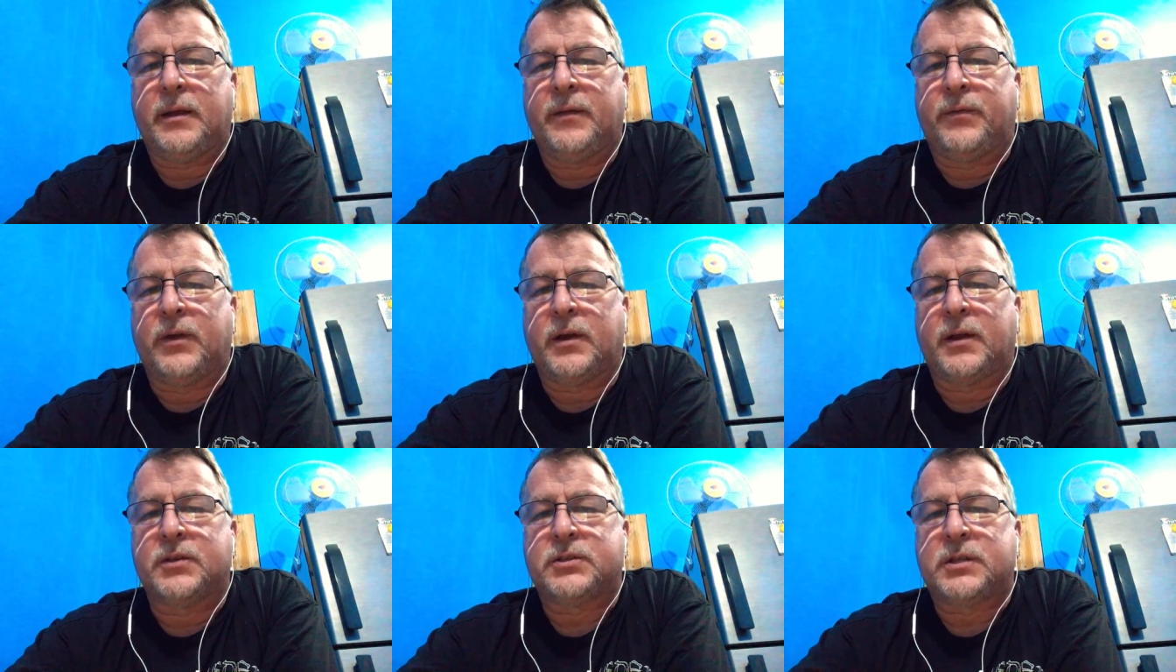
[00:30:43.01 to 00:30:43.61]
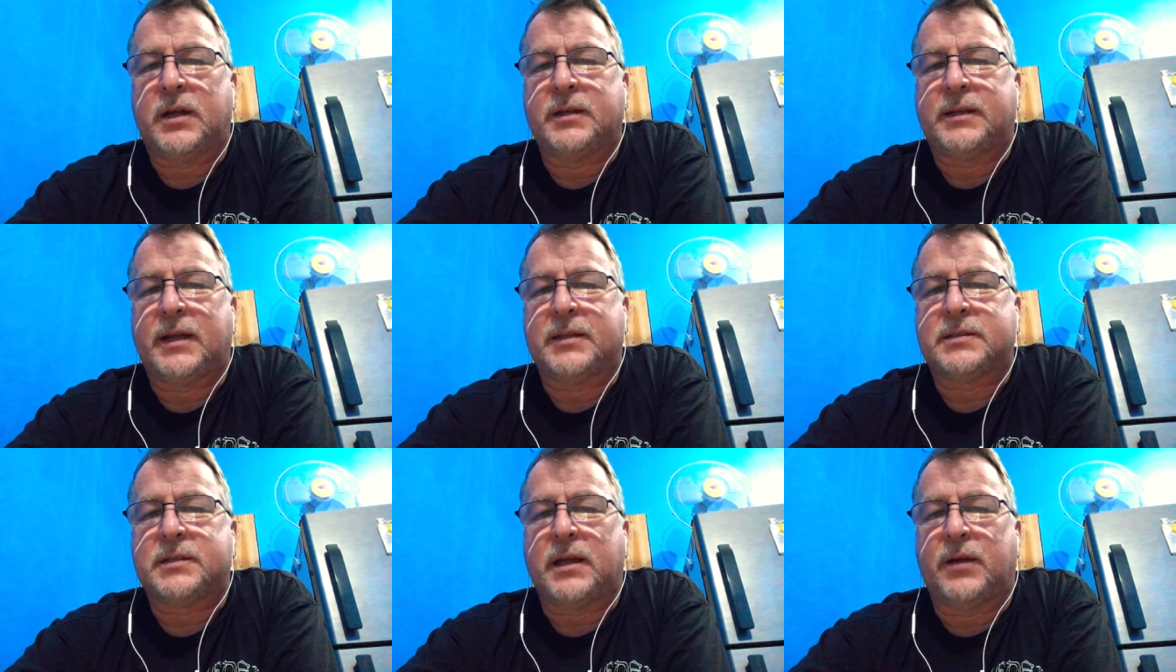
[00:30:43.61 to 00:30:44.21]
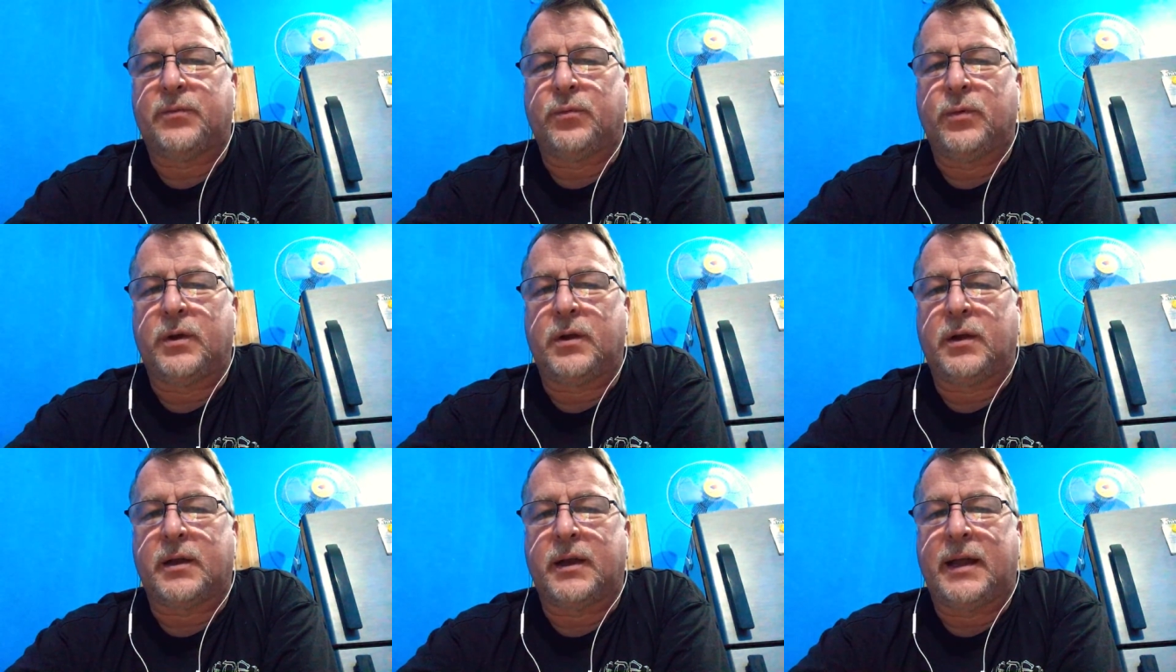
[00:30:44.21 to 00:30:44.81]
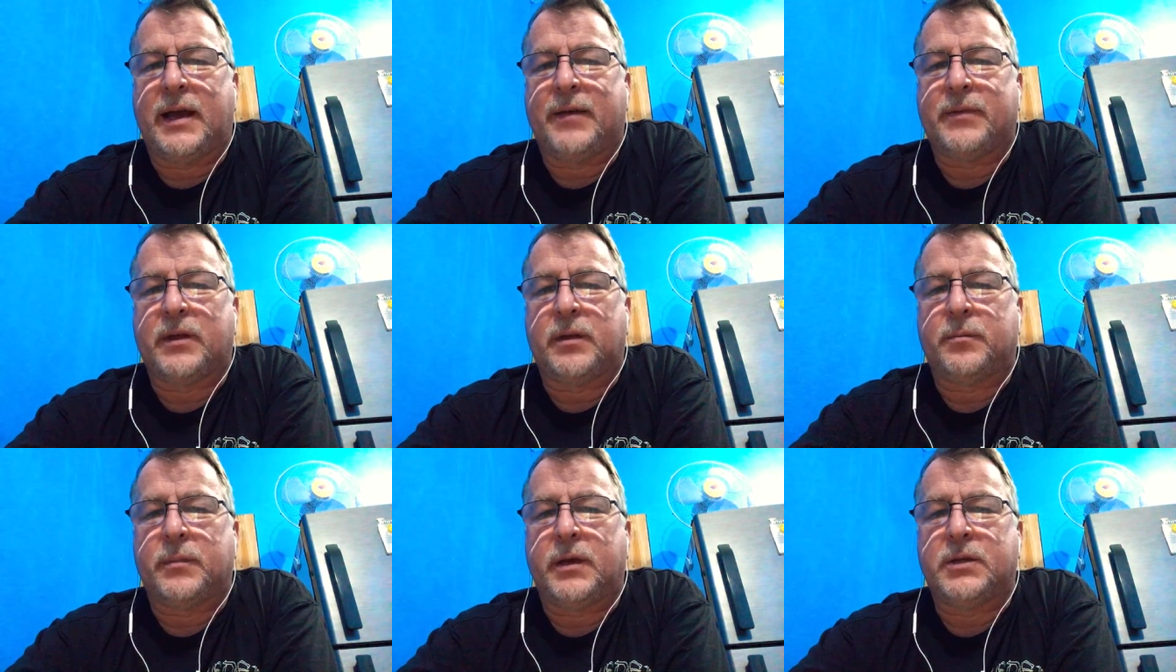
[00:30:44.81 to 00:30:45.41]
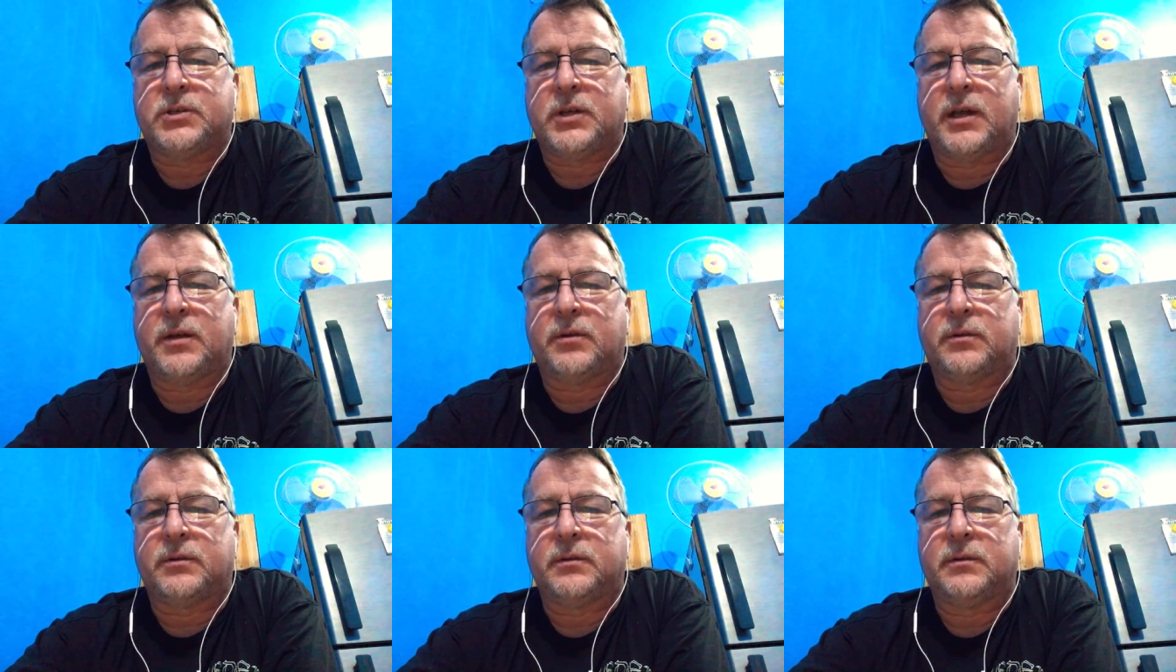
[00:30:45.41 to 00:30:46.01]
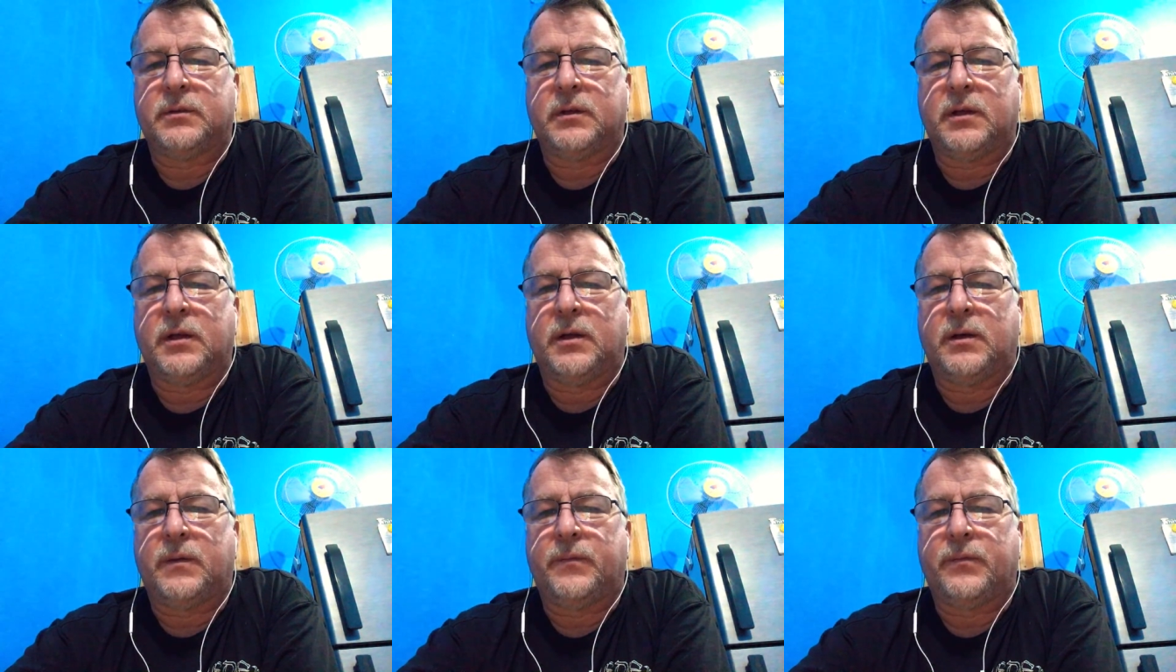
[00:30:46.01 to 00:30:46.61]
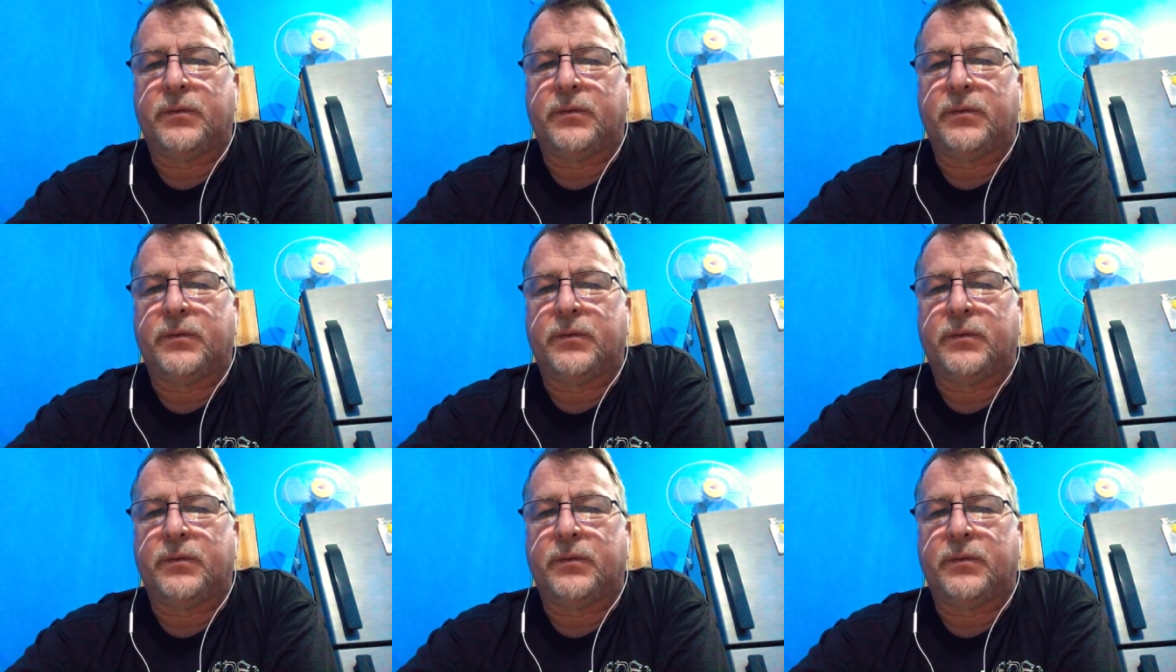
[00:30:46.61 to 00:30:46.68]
if you're going to start that stuff, we're not going to have that on my channel, you know?